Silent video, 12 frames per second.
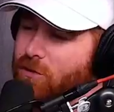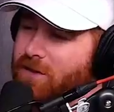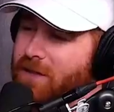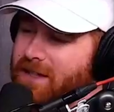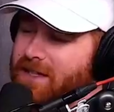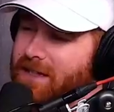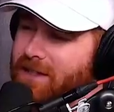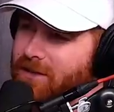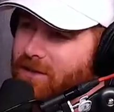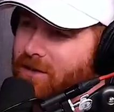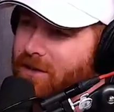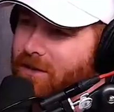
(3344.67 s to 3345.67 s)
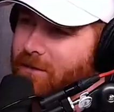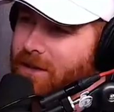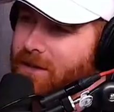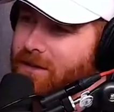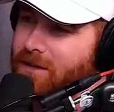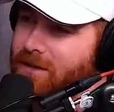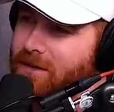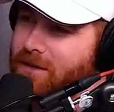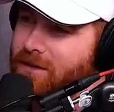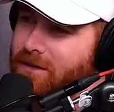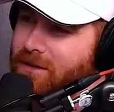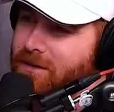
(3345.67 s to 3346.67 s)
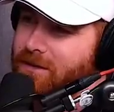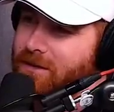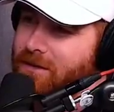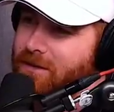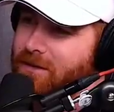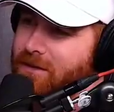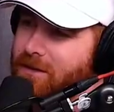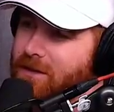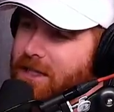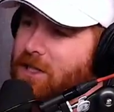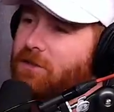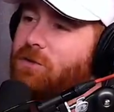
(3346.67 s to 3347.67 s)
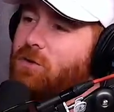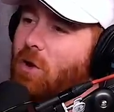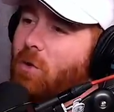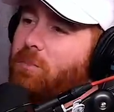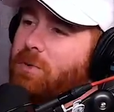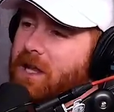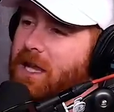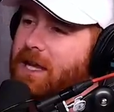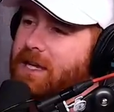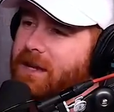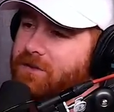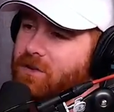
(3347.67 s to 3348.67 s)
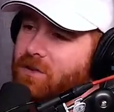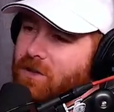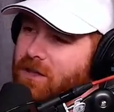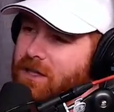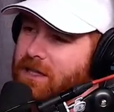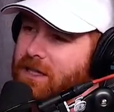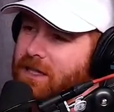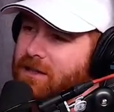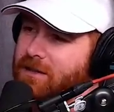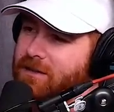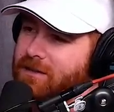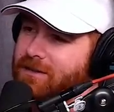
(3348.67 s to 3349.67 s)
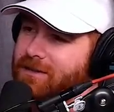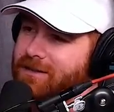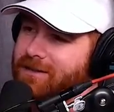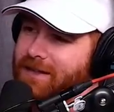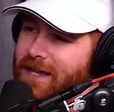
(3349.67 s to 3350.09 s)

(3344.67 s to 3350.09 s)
You feel addicted to it a little bit. Like if you don't play after. Uh, oh no, no,